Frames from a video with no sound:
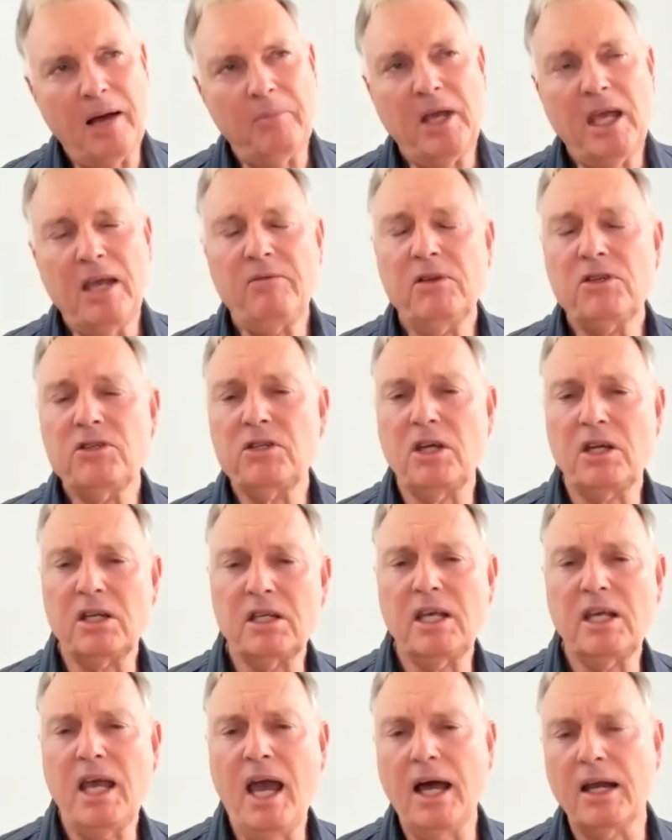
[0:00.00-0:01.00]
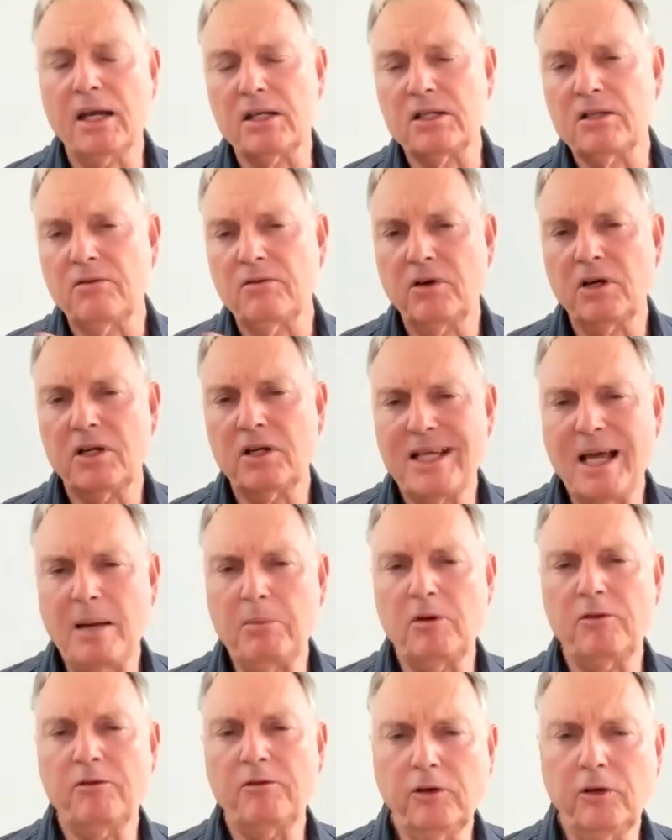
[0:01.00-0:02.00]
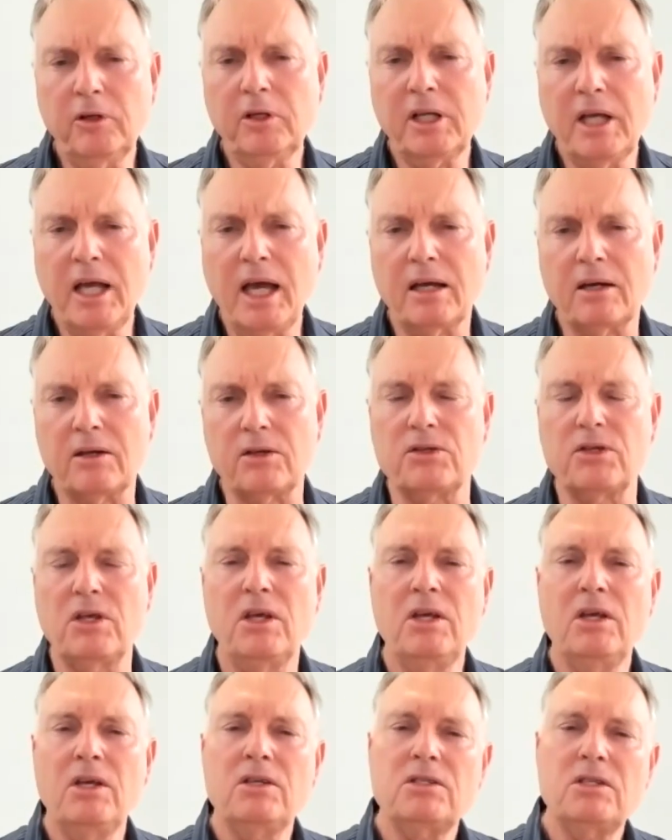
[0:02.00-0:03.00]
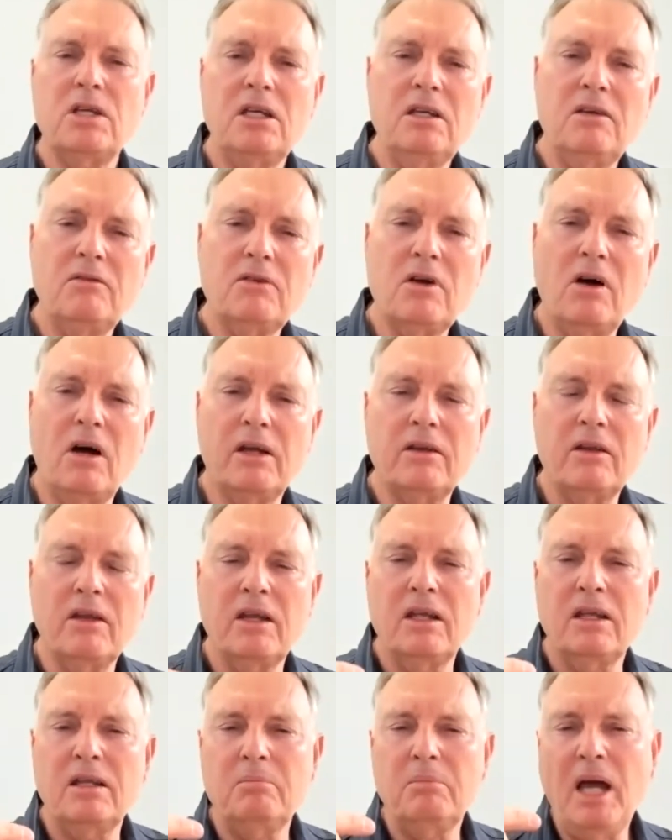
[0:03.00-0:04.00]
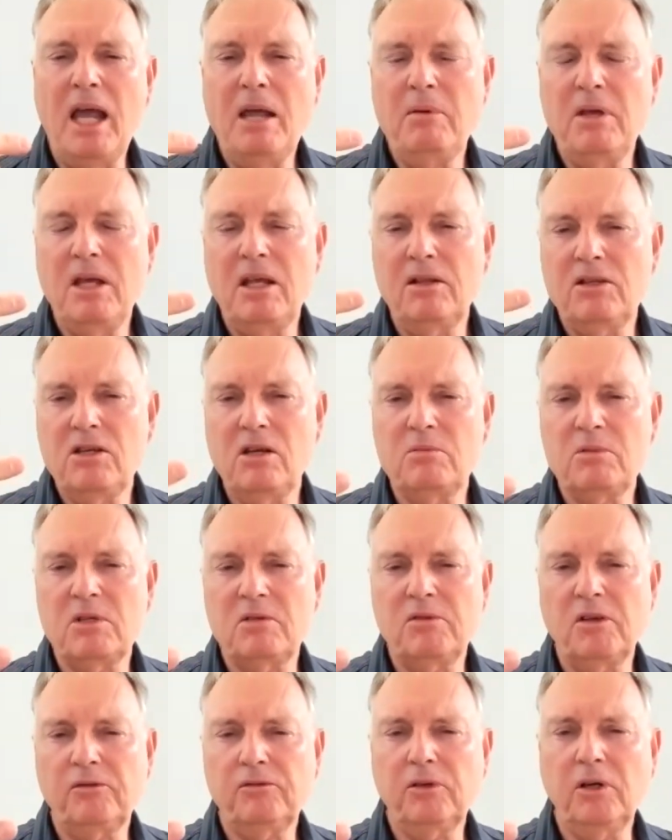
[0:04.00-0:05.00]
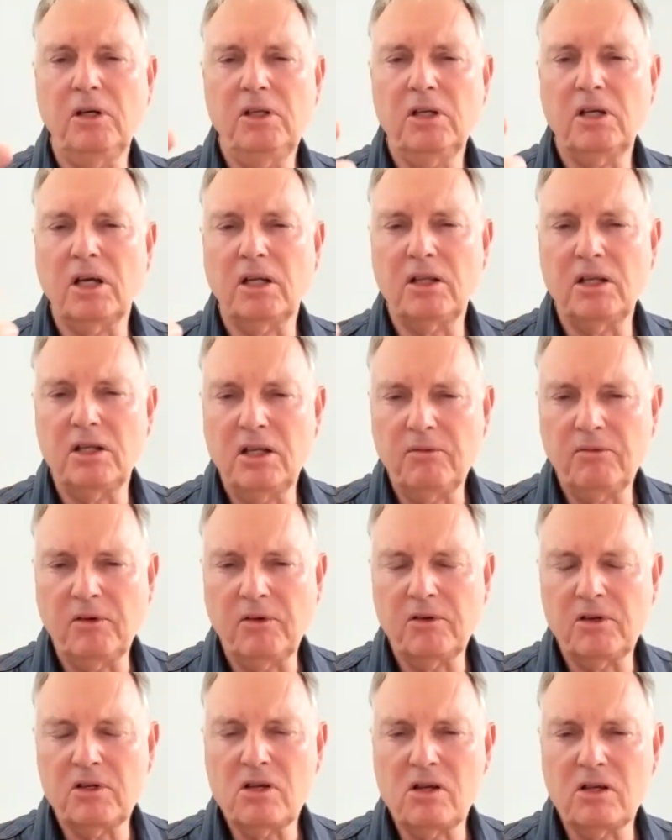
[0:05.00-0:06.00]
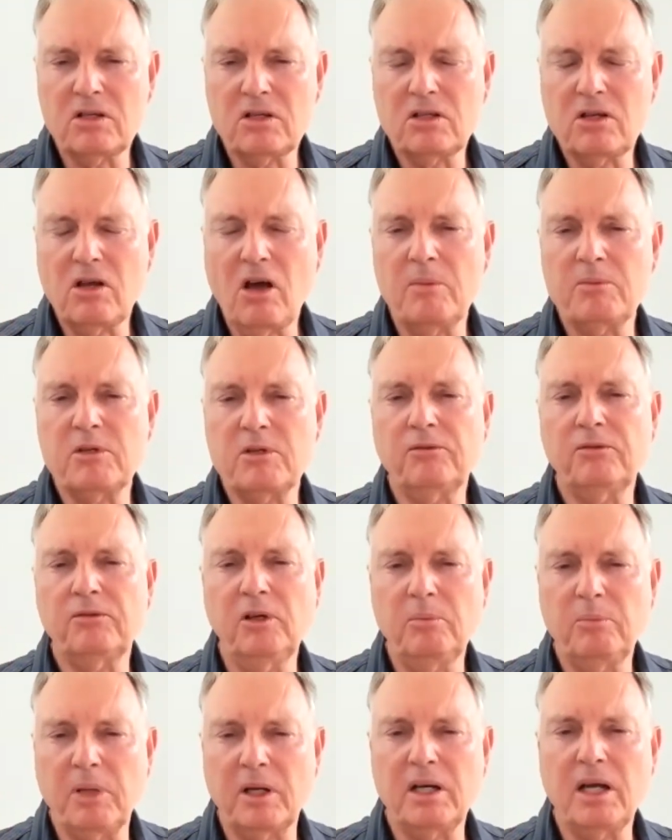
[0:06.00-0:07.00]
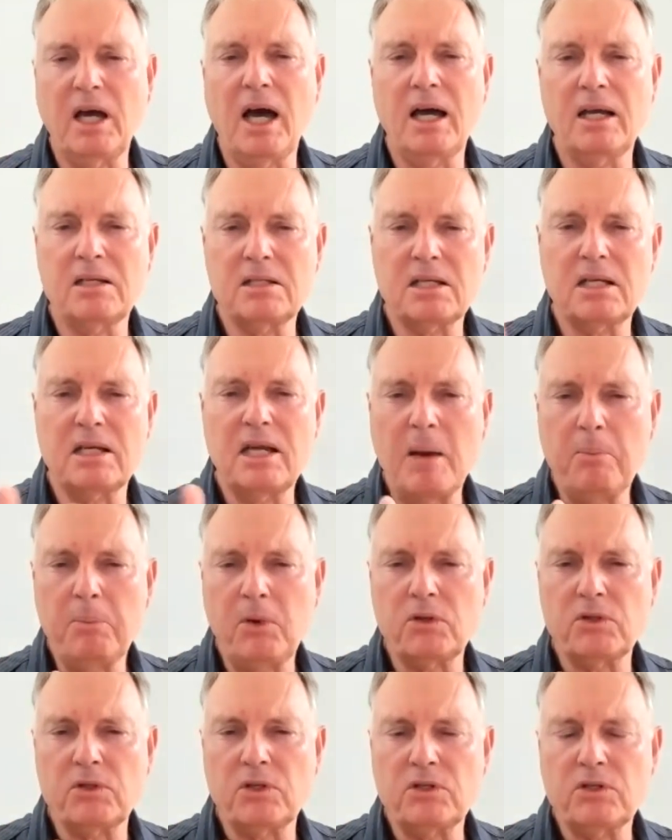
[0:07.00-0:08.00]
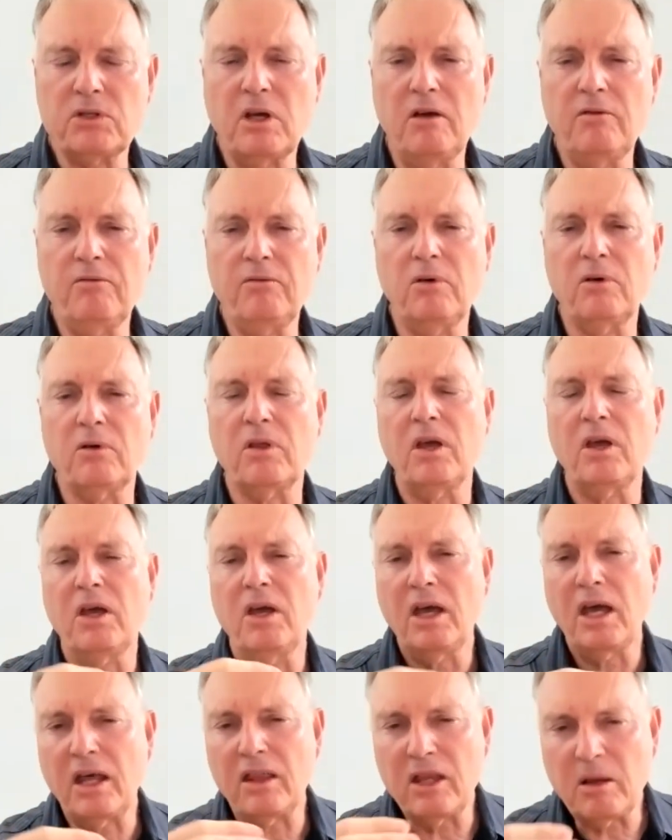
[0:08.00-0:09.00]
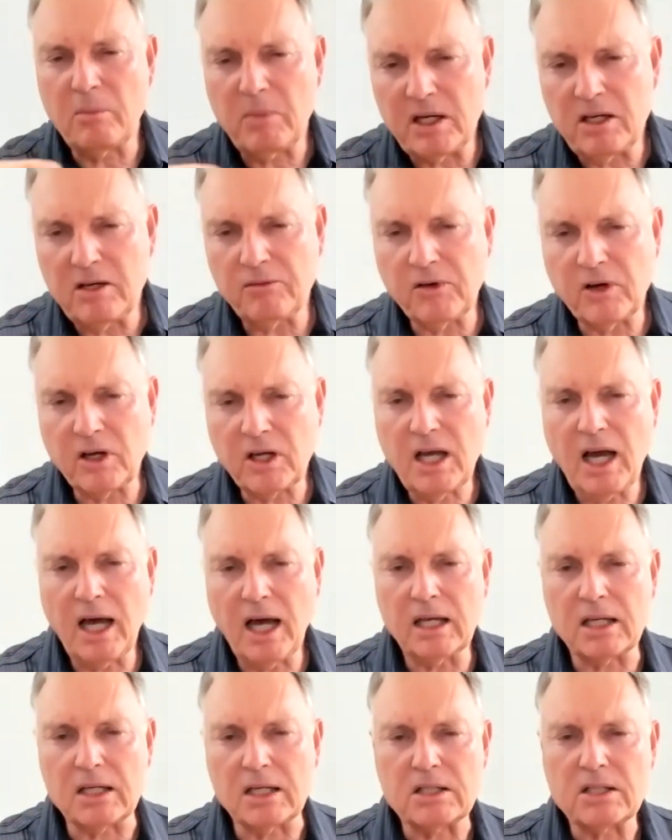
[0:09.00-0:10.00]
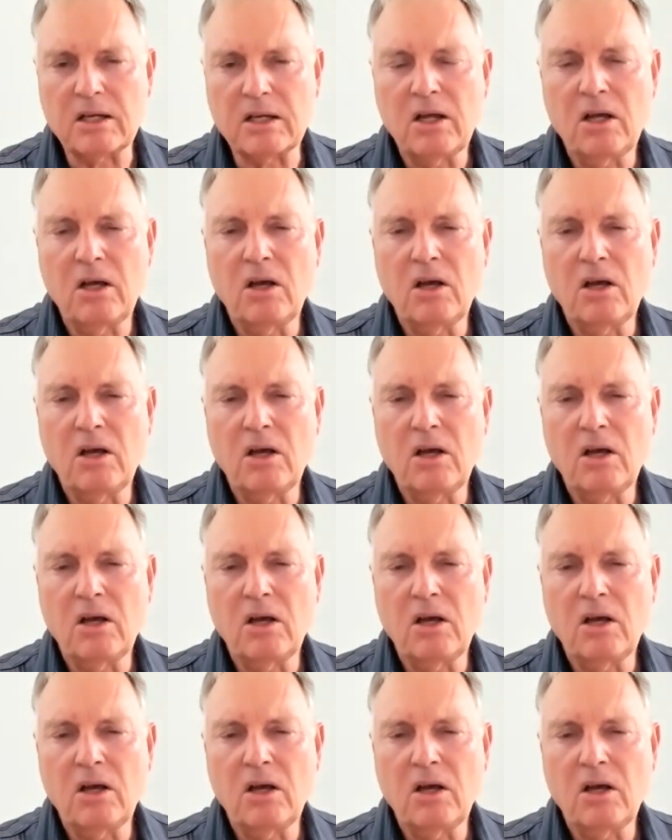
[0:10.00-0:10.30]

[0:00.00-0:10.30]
Even certain counters, for example, fruit counters. So you've got maybe in terms of your fruit, you've got the different types of fruit, bananas and apples and so forth, and there'll be different colors.